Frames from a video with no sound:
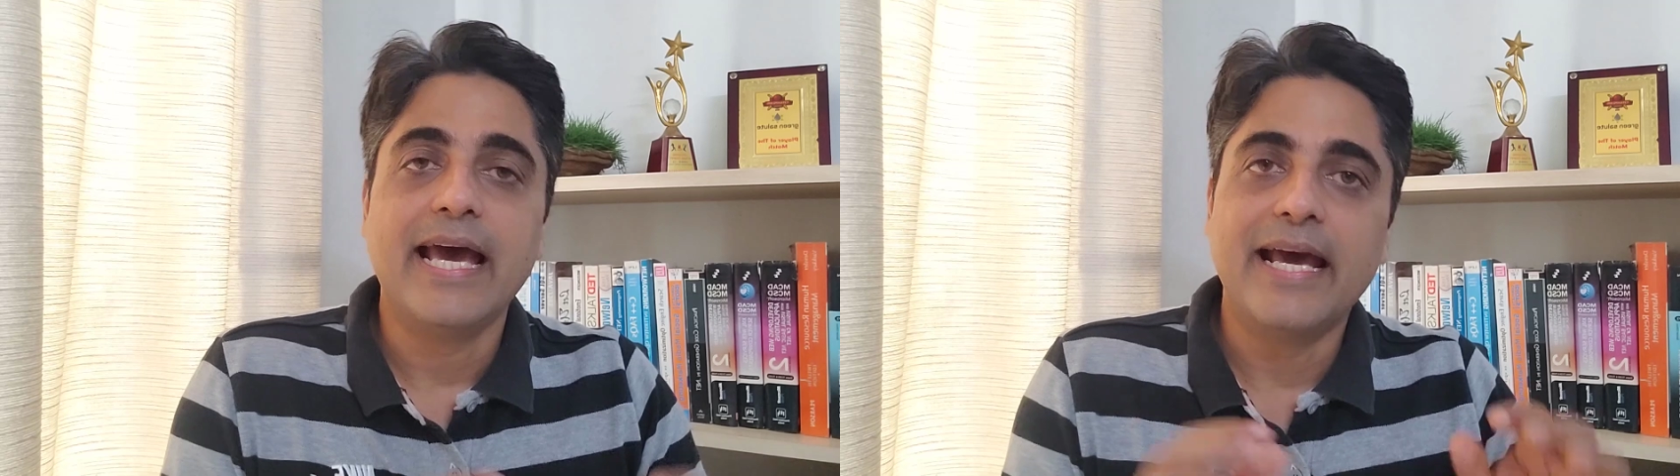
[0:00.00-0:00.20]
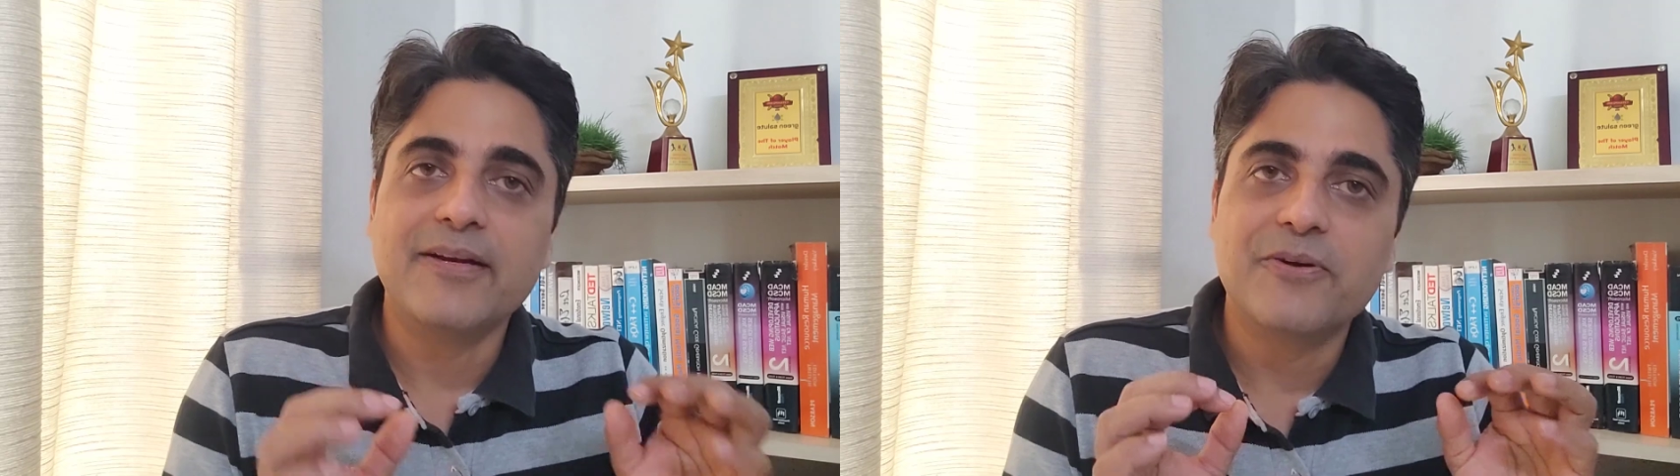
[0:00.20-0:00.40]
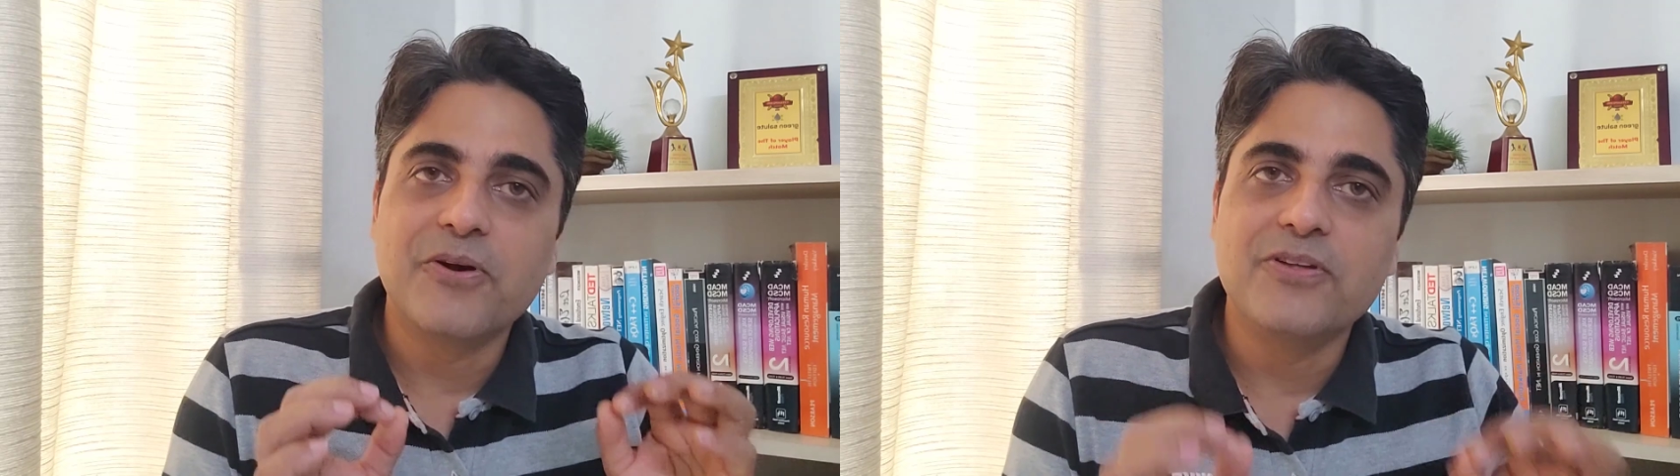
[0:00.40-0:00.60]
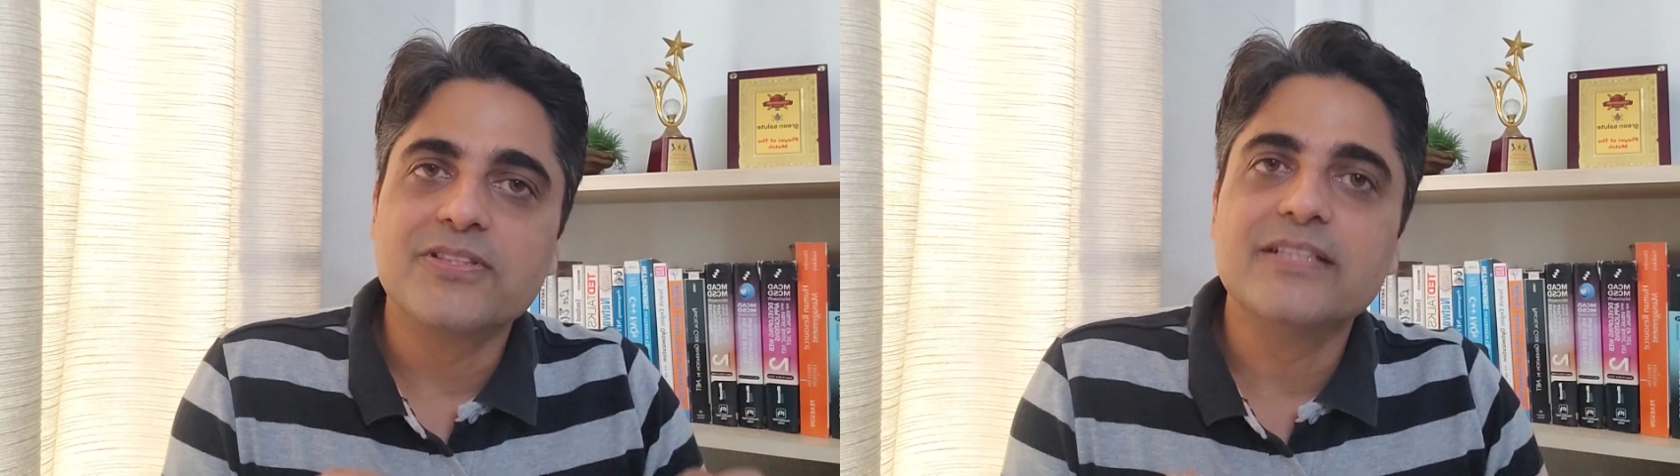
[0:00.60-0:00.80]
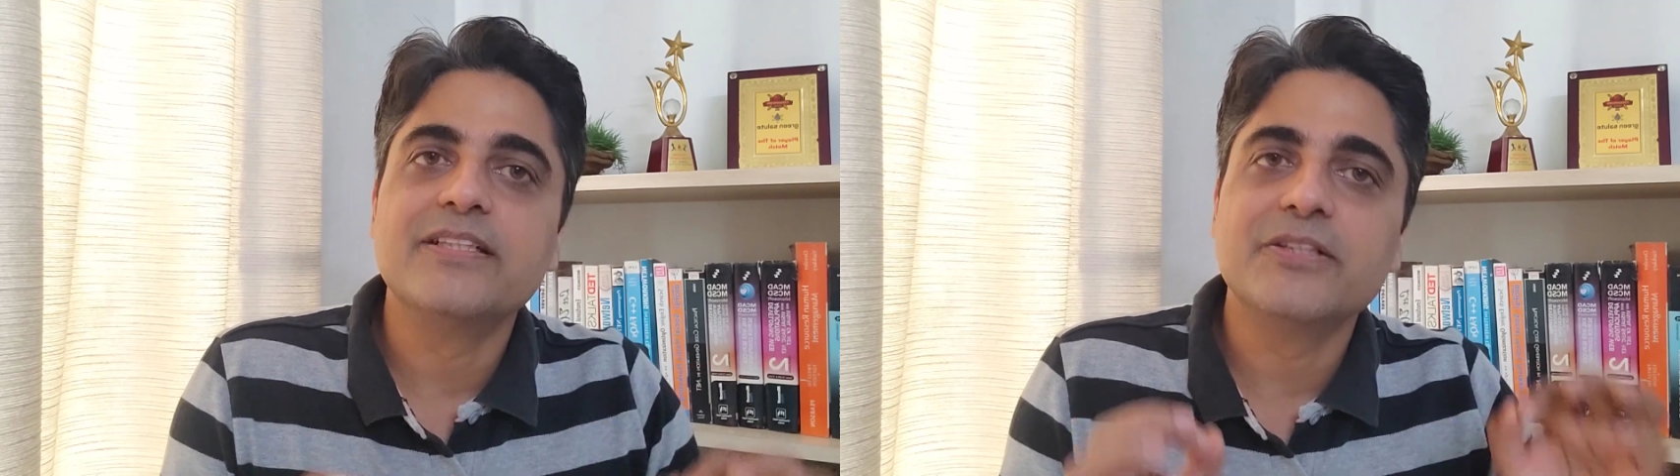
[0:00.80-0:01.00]
and
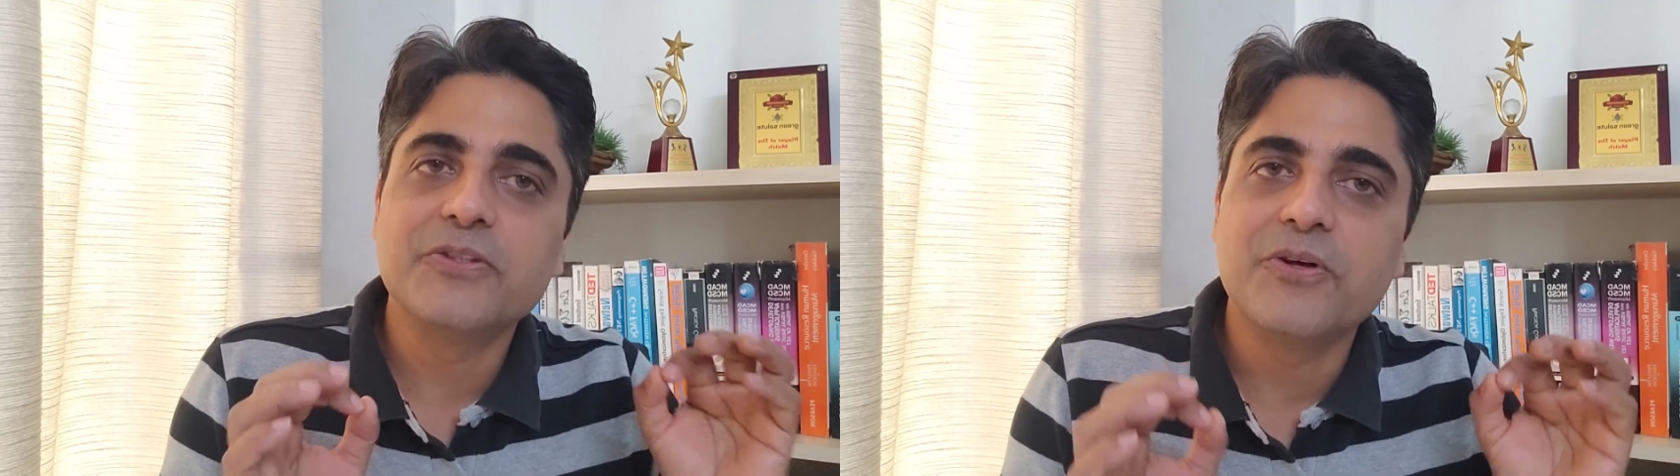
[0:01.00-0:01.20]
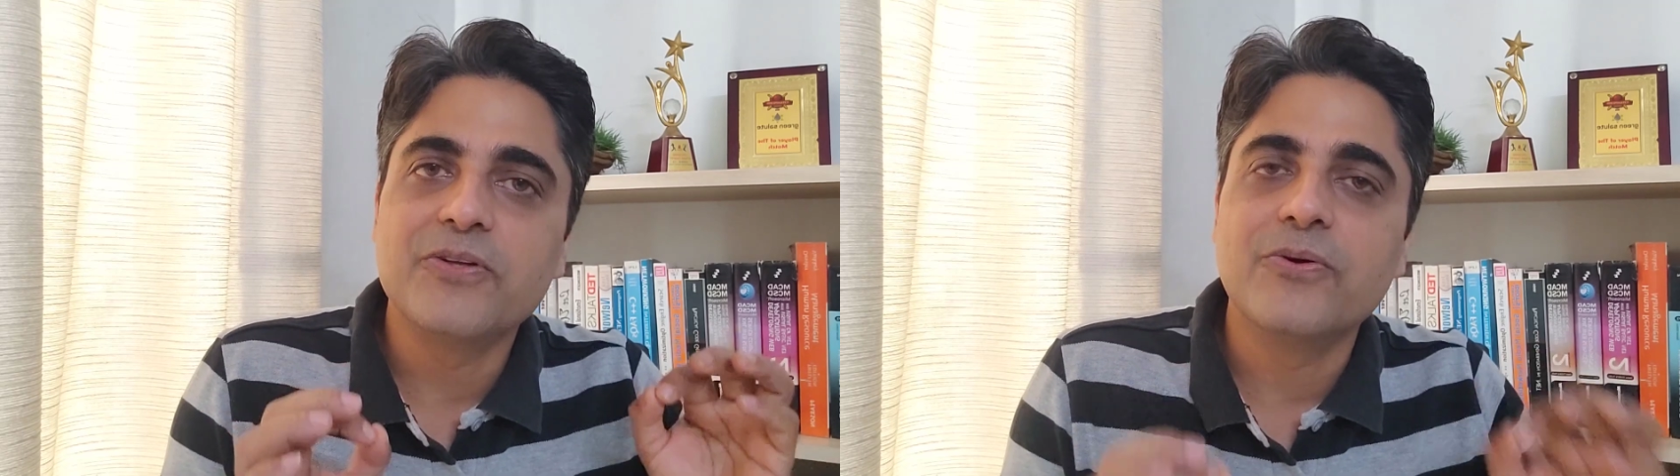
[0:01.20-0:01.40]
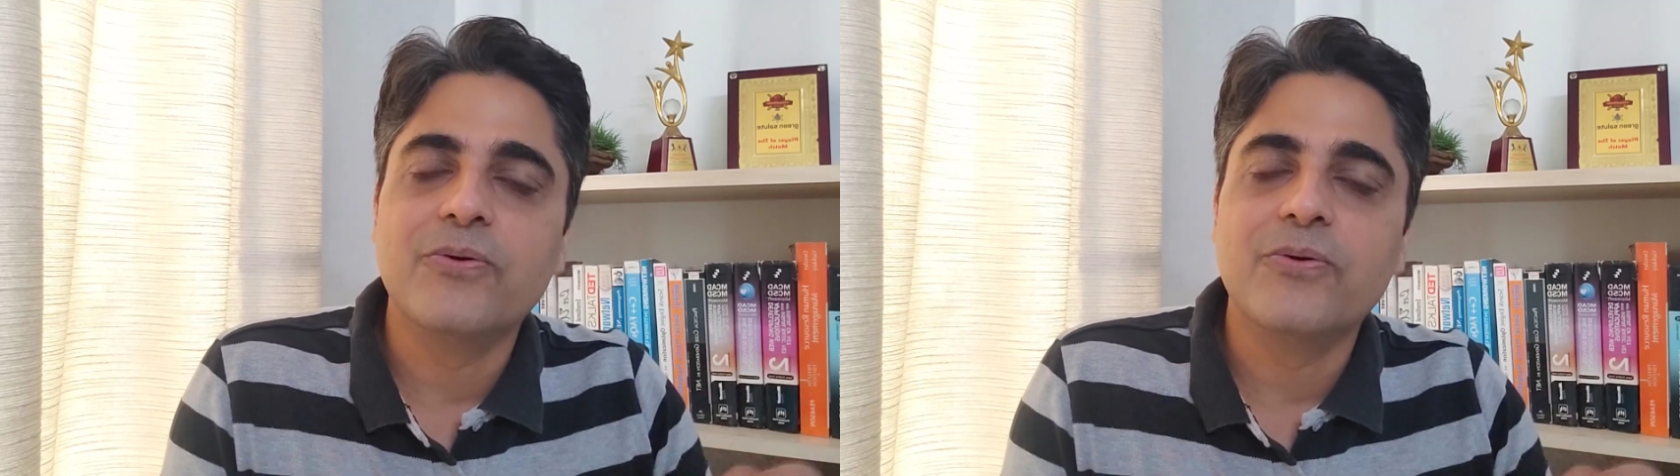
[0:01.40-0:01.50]
concentrate on